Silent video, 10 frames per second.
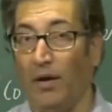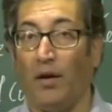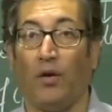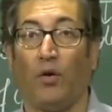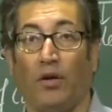
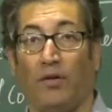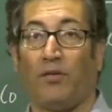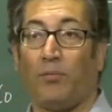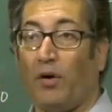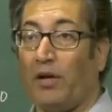In our
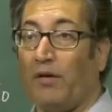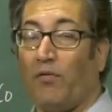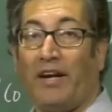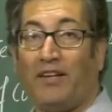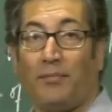body,
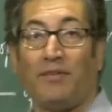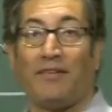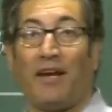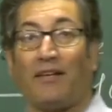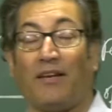vitamins
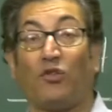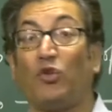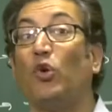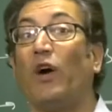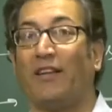act as
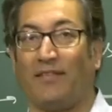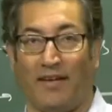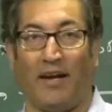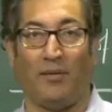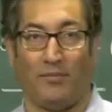
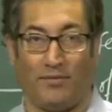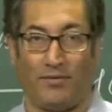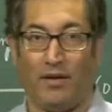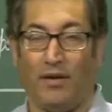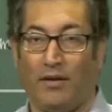coenzymes.
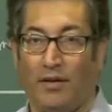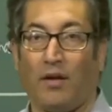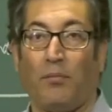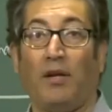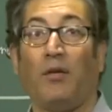There
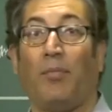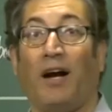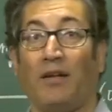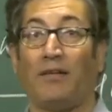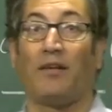are many
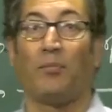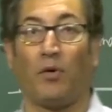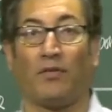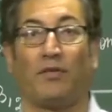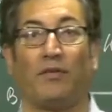biological
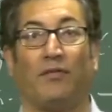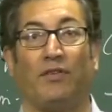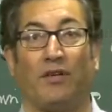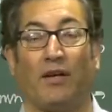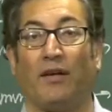processes
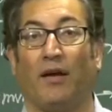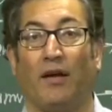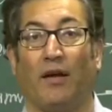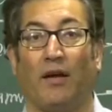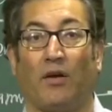which are
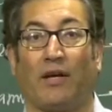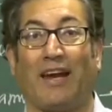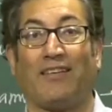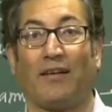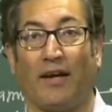
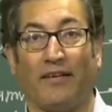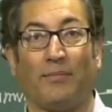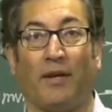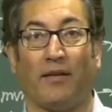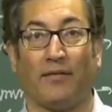catalyzed
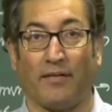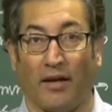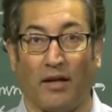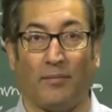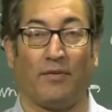by
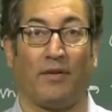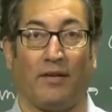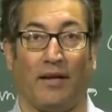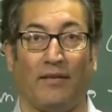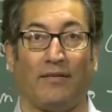enzymes, and
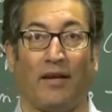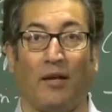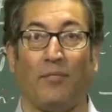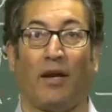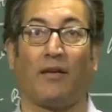the
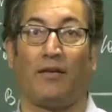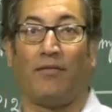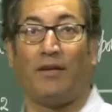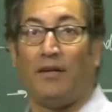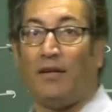enzyme
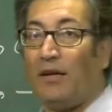activity